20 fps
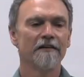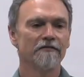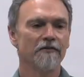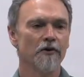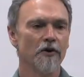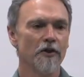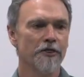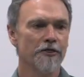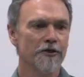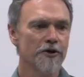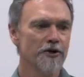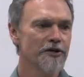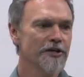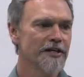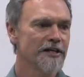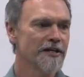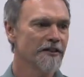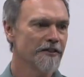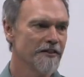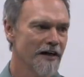for
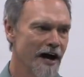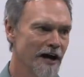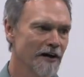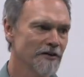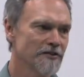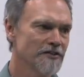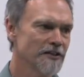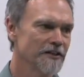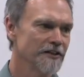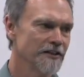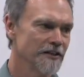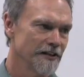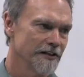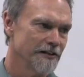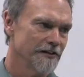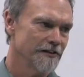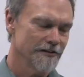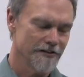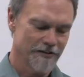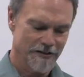30,000
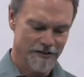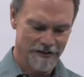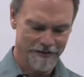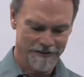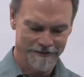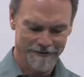years. Wow.